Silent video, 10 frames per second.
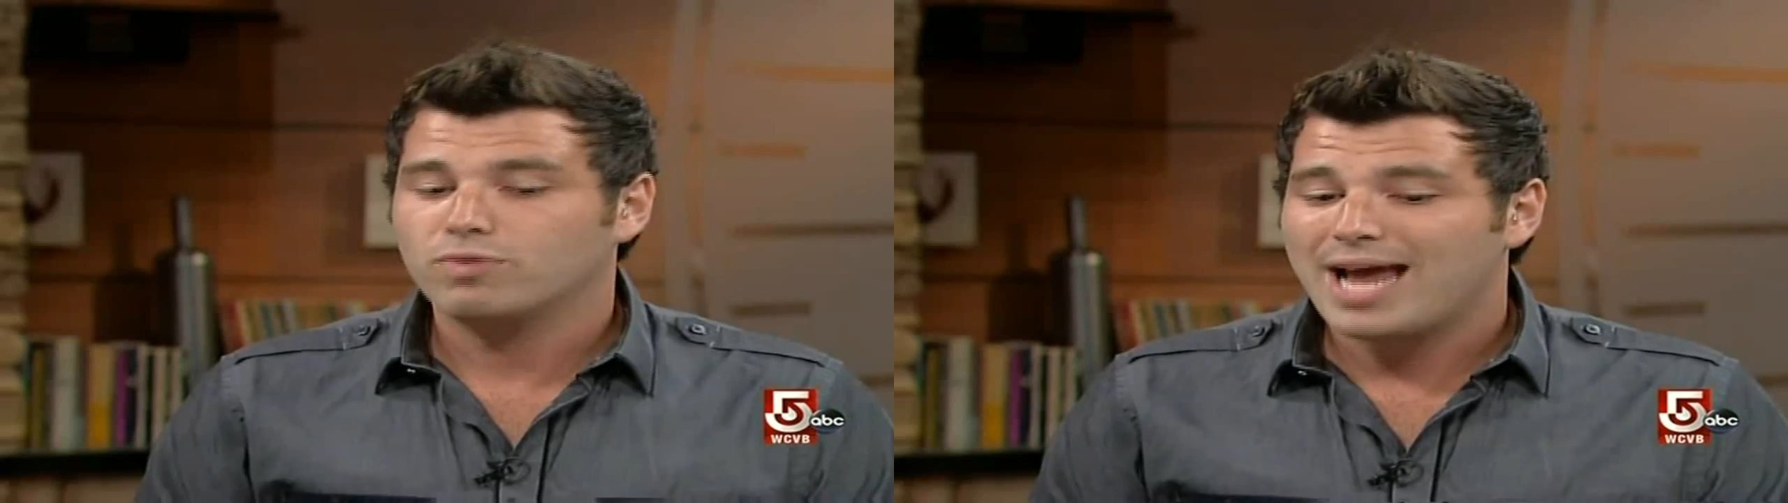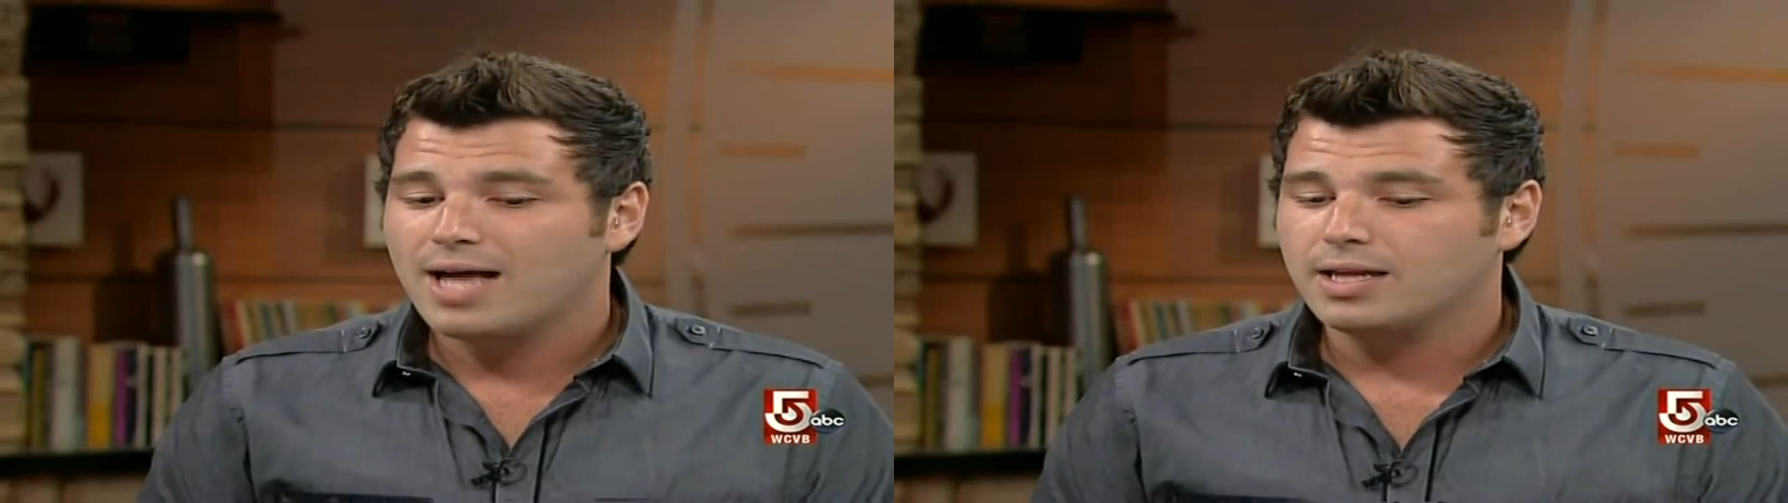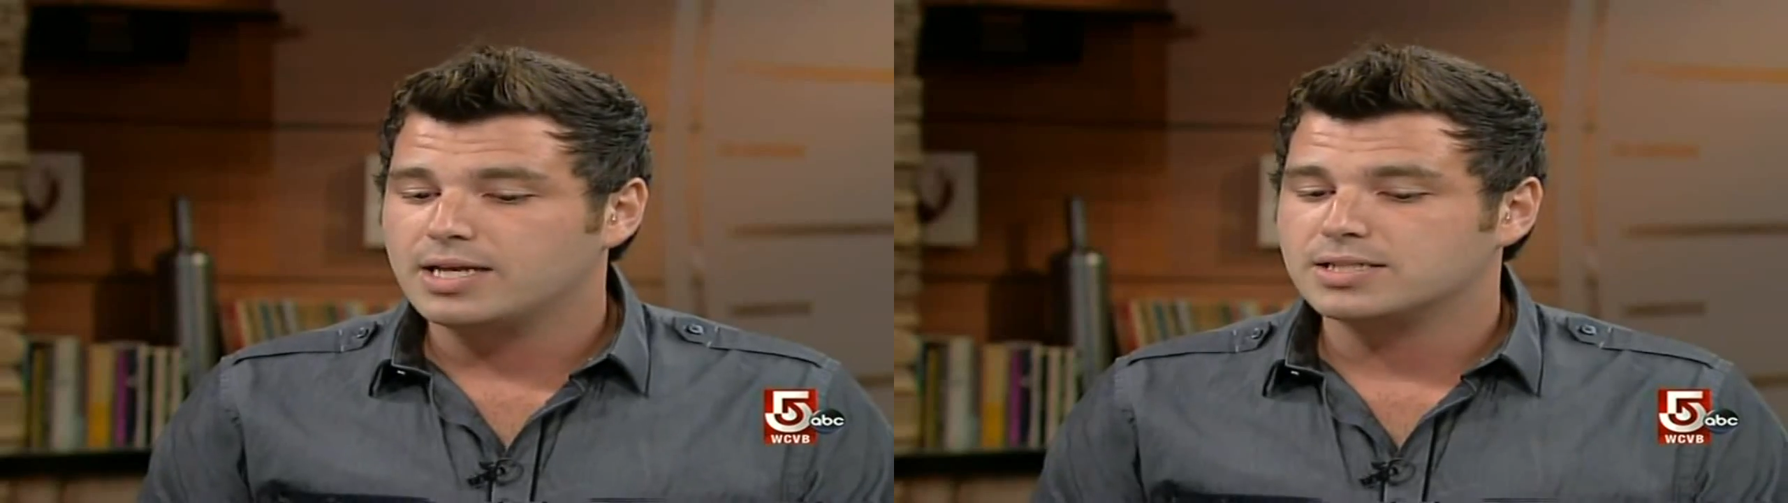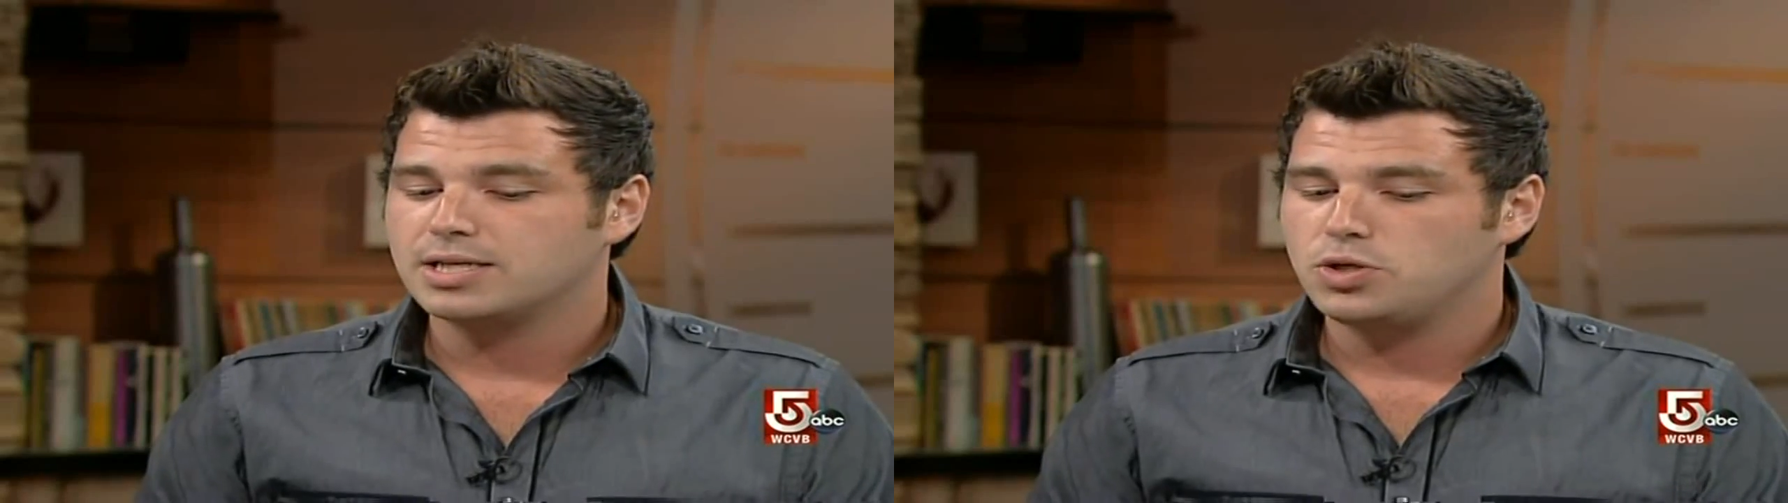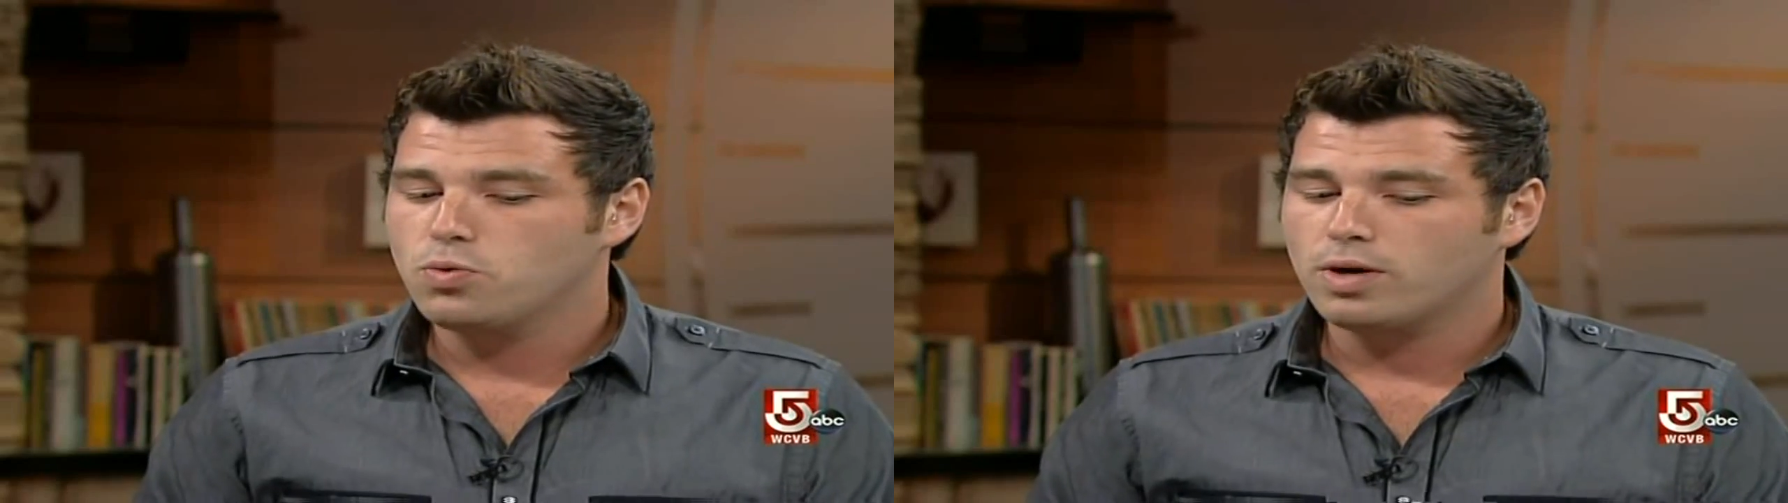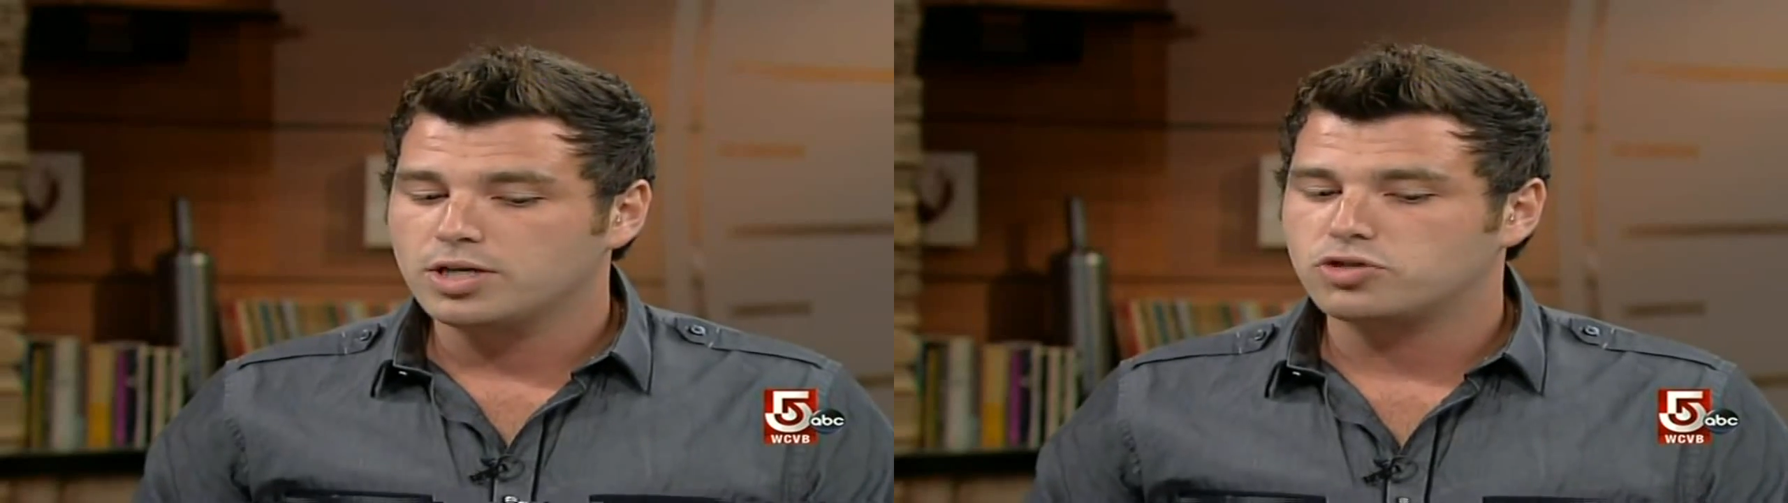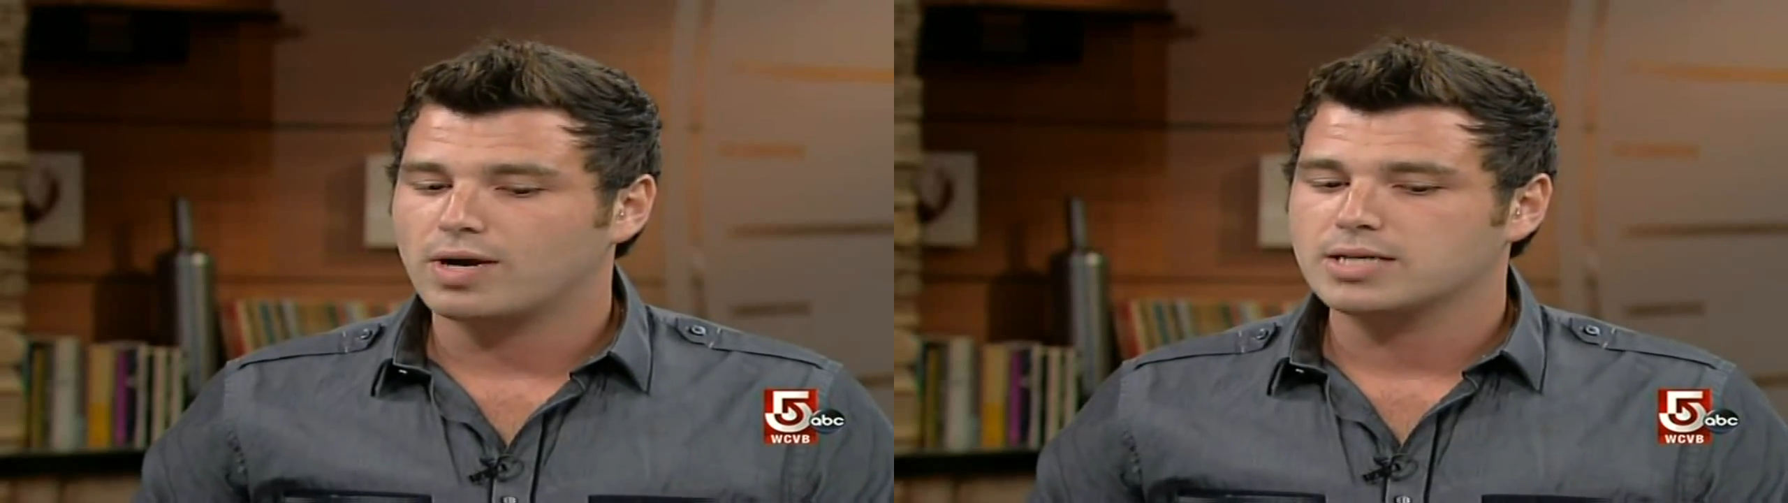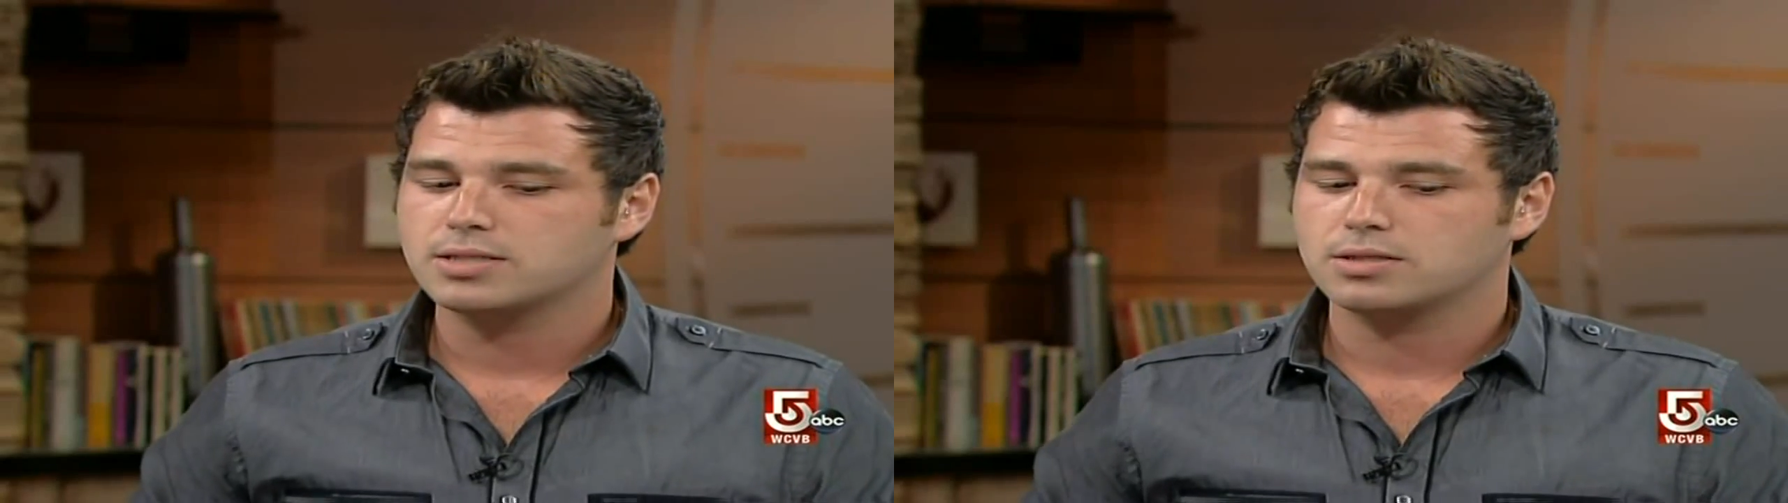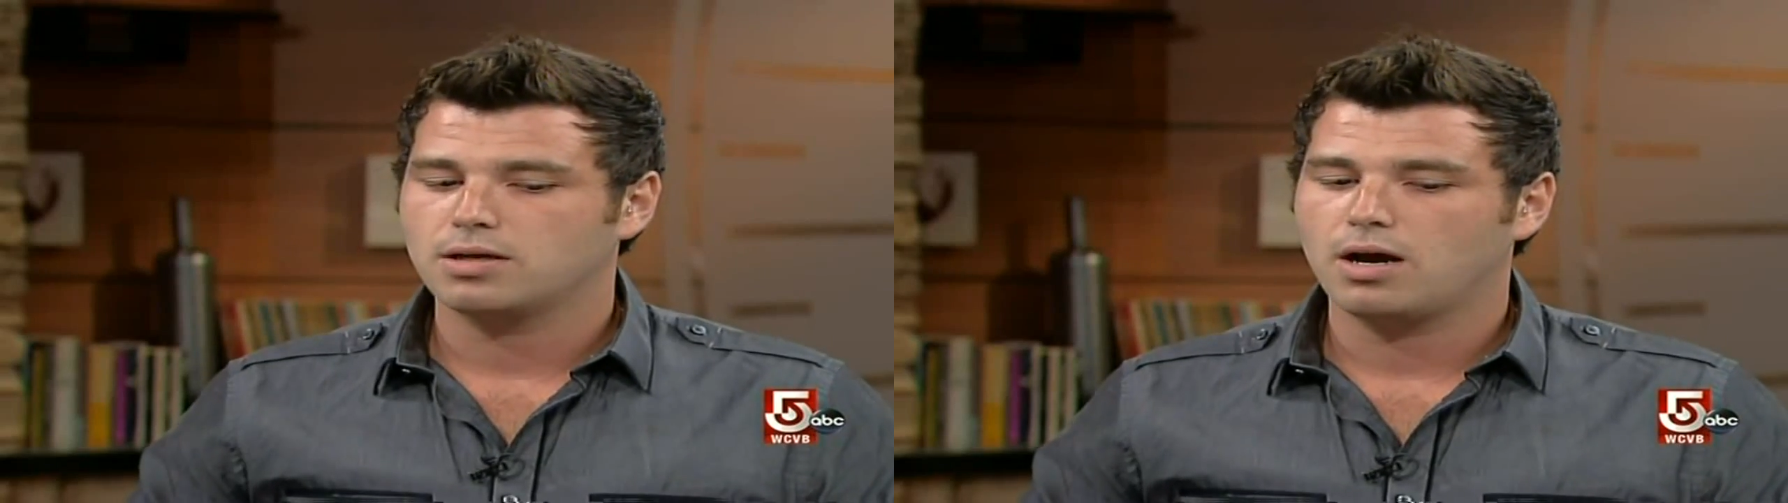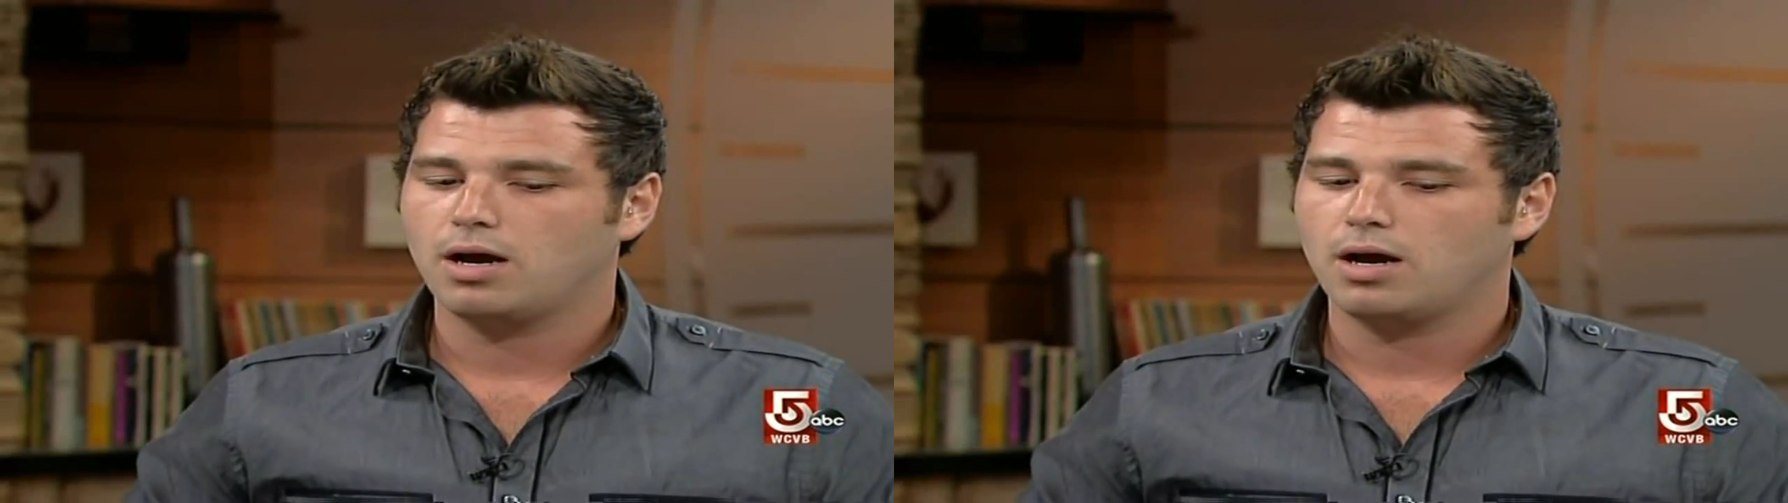reality is that you want to dress